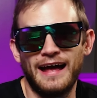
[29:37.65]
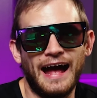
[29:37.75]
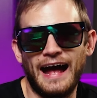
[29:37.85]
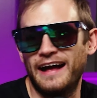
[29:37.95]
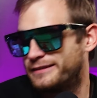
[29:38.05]

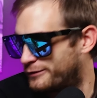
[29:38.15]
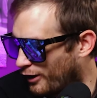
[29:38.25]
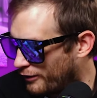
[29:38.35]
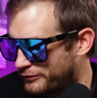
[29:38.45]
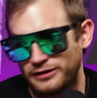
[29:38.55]
Hats
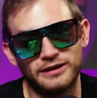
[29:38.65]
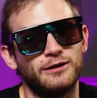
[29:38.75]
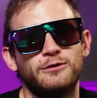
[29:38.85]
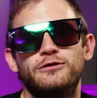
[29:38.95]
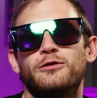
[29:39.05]
off to
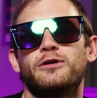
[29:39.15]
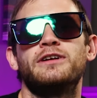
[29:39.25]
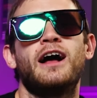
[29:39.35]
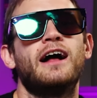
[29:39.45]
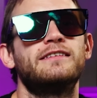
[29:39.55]
you,
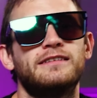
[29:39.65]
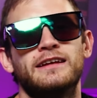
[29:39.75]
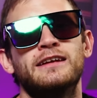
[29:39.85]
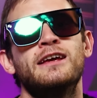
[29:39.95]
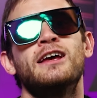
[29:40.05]
Jordon
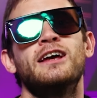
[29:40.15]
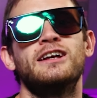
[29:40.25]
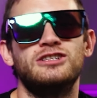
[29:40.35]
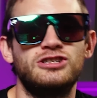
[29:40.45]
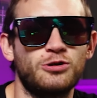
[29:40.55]
Hudson.
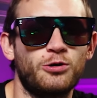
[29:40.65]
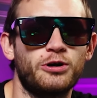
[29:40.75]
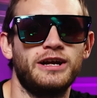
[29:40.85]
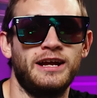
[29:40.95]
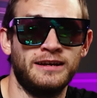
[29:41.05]

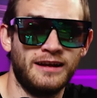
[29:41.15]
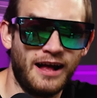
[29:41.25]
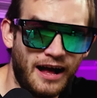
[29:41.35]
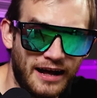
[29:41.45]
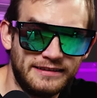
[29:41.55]
Jordon
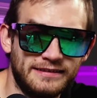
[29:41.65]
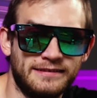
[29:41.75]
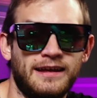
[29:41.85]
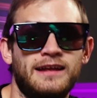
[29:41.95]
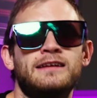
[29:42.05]

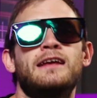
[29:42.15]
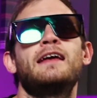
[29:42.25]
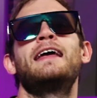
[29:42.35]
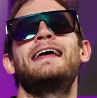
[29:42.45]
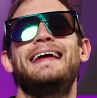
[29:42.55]
Hudson
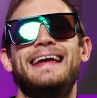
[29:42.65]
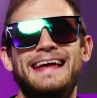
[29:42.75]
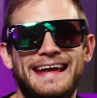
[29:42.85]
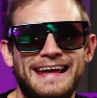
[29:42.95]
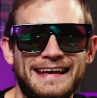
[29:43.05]

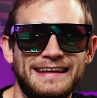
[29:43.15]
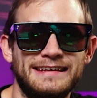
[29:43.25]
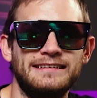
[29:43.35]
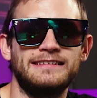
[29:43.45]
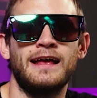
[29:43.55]

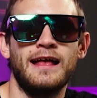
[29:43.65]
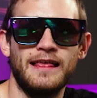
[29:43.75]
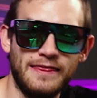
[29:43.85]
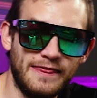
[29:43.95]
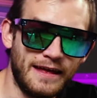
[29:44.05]
is
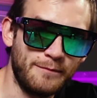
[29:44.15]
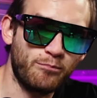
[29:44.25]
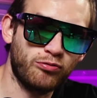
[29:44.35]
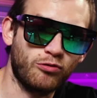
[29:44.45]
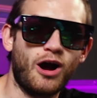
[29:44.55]
the
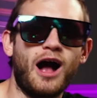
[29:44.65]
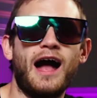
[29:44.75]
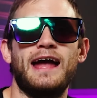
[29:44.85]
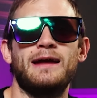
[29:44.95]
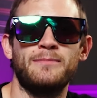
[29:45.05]

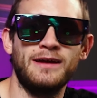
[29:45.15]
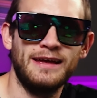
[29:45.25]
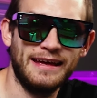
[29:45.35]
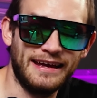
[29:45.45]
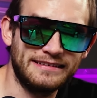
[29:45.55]
prime
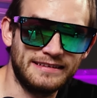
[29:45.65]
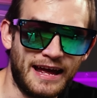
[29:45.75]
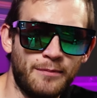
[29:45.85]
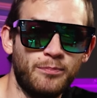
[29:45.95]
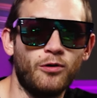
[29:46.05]

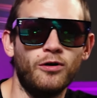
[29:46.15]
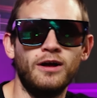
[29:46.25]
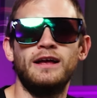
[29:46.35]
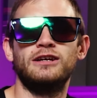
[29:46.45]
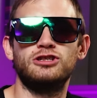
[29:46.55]
Example
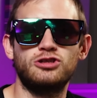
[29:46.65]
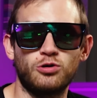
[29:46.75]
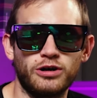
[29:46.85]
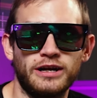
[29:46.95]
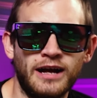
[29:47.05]

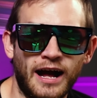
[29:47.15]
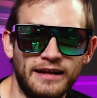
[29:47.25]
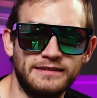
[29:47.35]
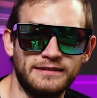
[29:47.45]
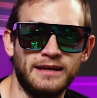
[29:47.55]
Jordon
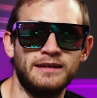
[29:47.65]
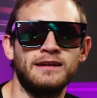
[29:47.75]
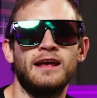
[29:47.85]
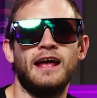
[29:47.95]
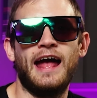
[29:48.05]
Hudson
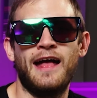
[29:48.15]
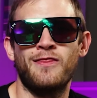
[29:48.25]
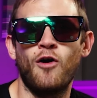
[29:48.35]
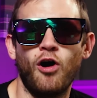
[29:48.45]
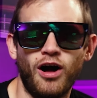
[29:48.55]

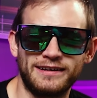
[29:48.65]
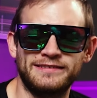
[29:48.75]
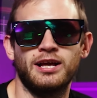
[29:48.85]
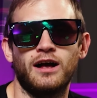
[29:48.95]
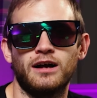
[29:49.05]
and the Hawk
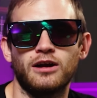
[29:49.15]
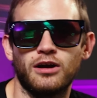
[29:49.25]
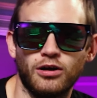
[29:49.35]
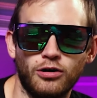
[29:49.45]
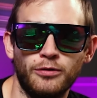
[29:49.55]
Tuah
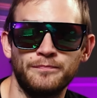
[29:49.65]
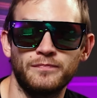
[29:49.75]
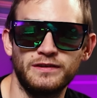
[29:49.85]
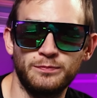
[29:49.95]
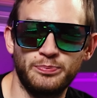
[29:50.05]
girl
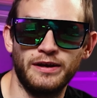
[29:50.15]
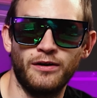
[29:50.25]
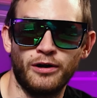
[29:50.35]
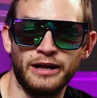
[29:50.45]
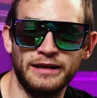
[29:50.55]
spit
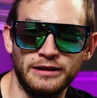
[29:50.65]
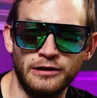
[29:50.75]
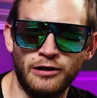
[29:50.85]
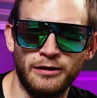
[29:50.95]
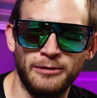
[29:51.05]
on it. You
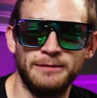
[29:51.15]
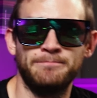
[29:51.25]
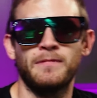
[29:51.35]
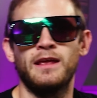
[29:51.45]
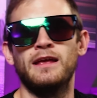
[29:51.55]
know what I mean?